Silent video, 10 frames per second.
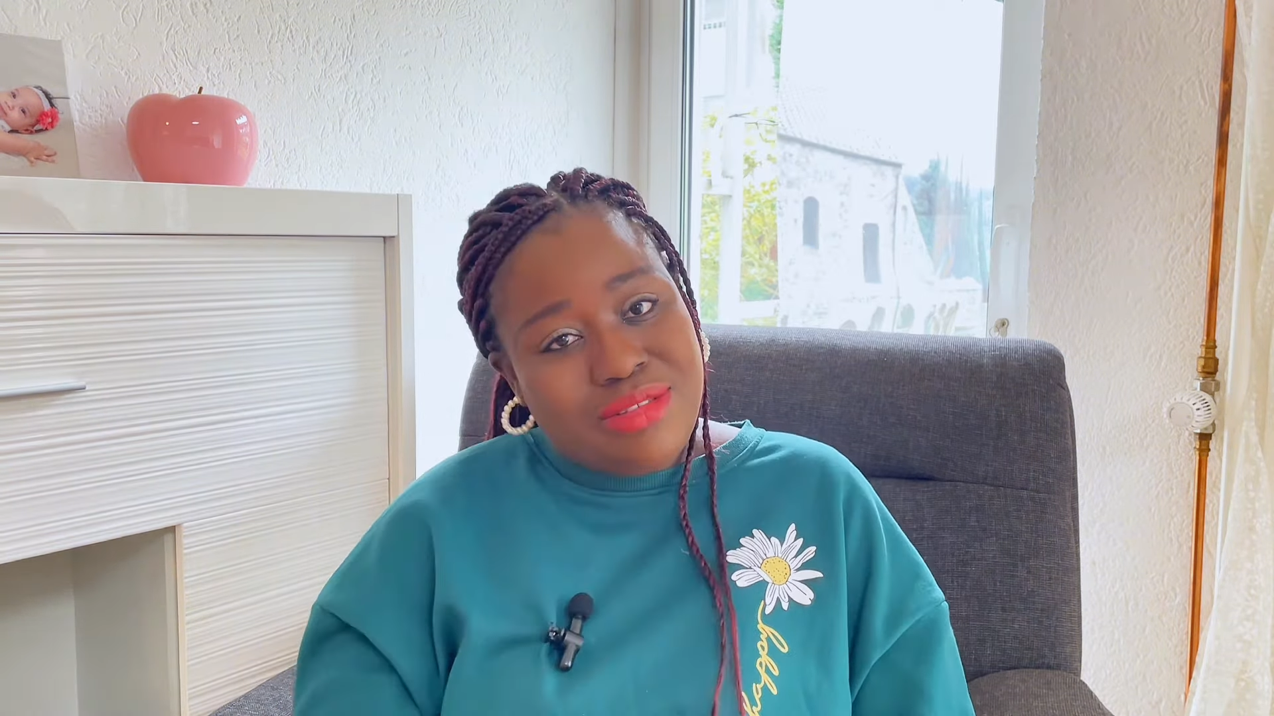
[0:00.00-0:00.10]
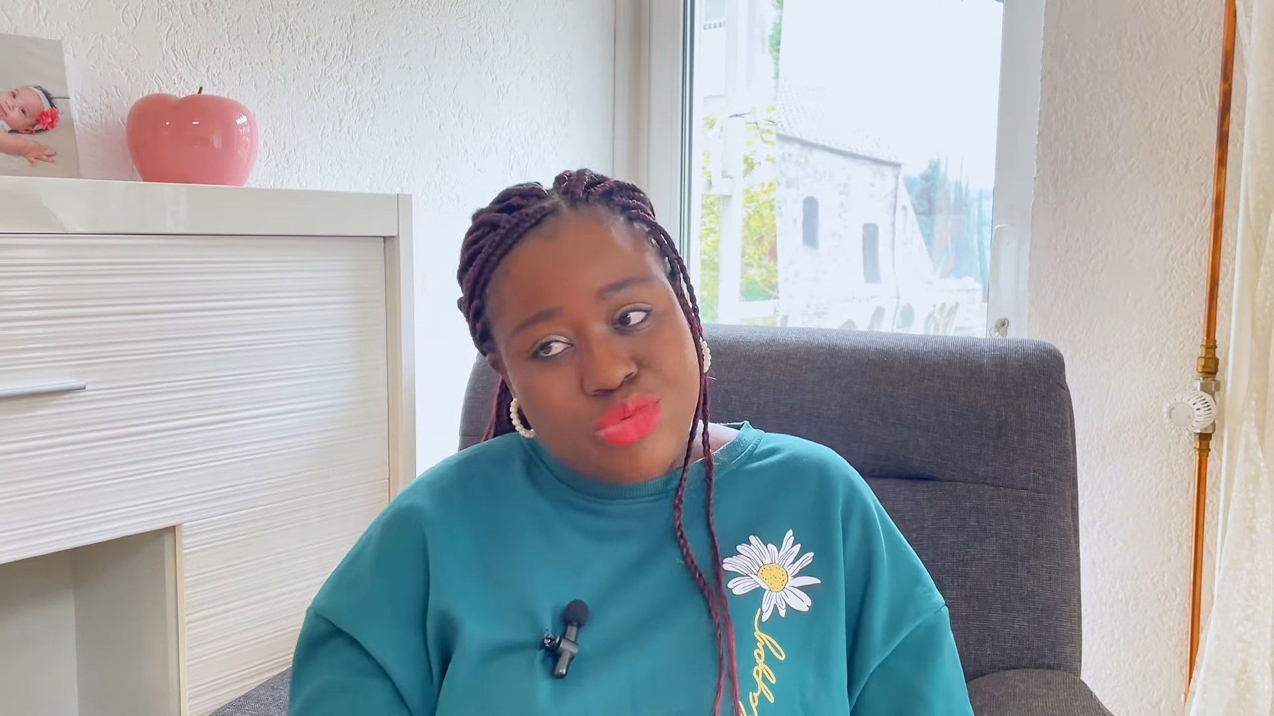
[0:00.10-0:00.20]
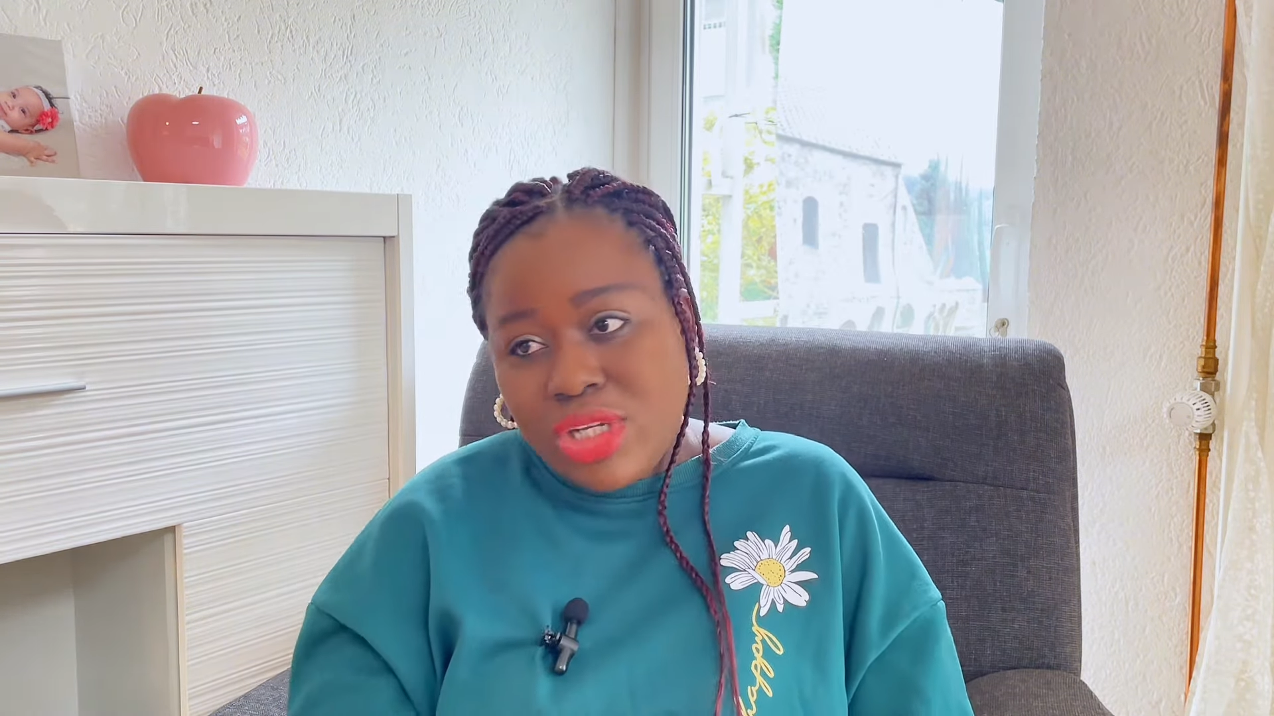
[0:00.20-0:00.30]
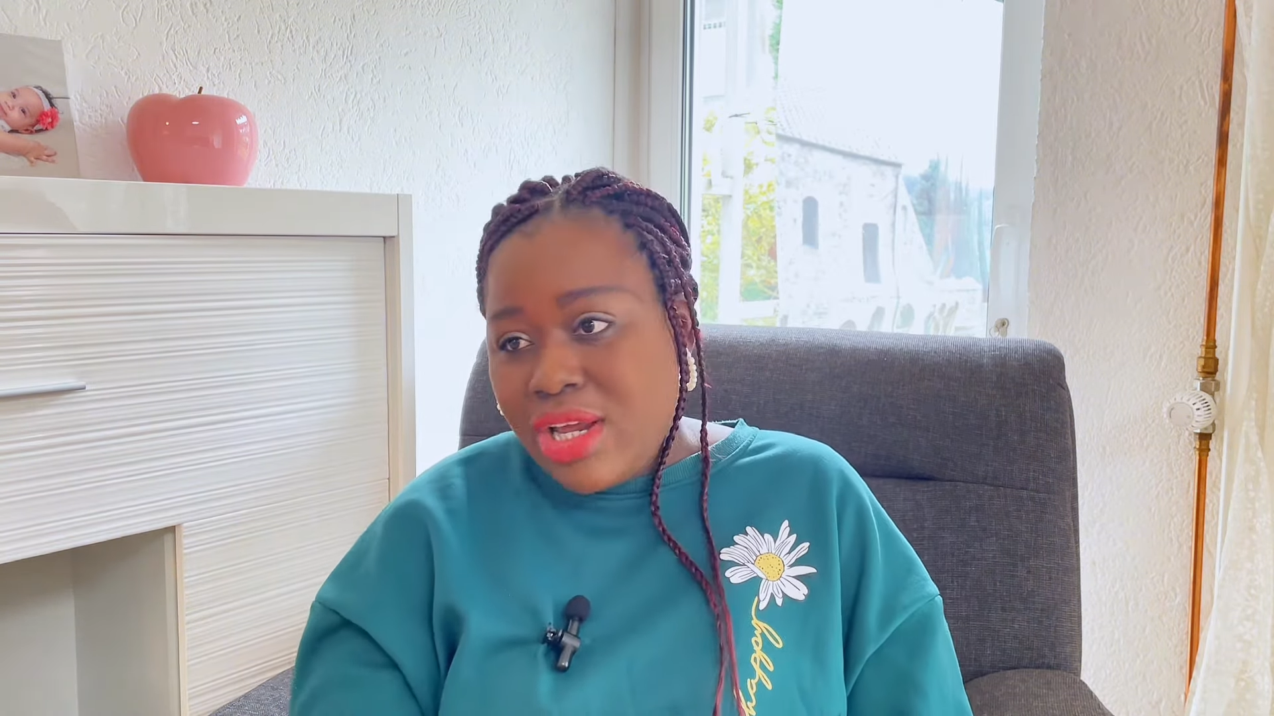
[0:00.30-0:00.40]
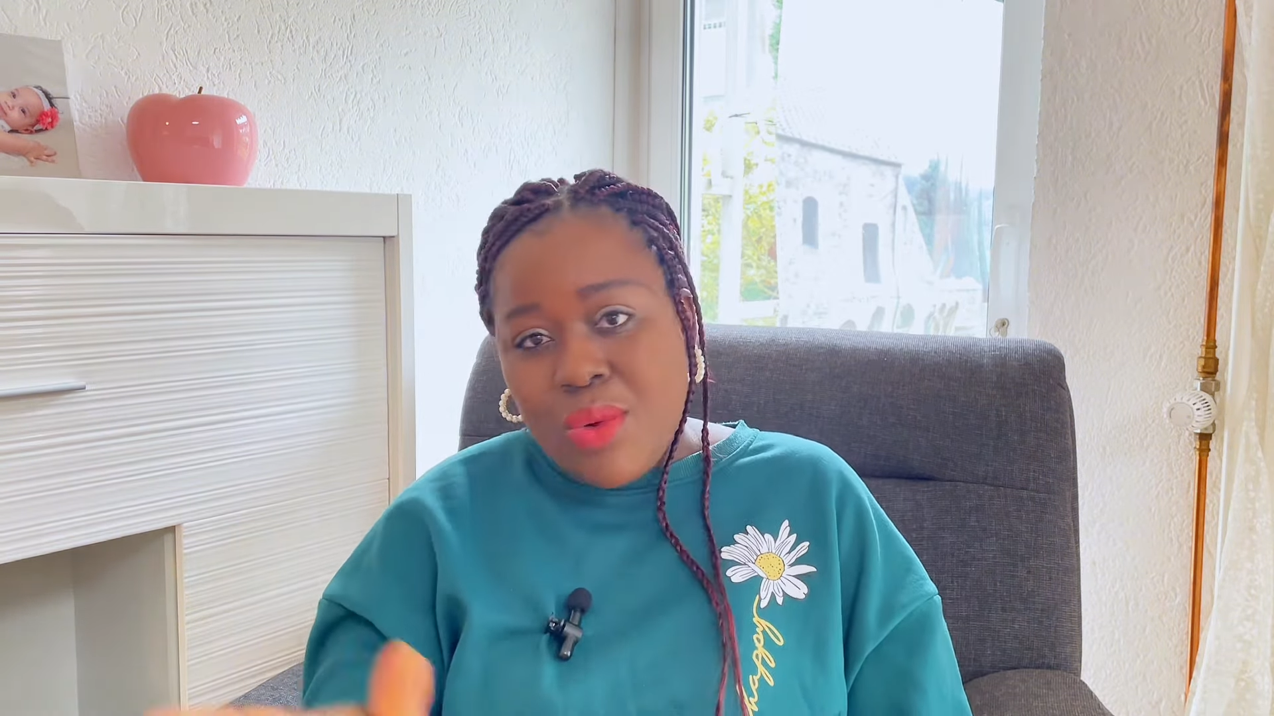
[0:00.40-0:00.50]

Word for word: you know the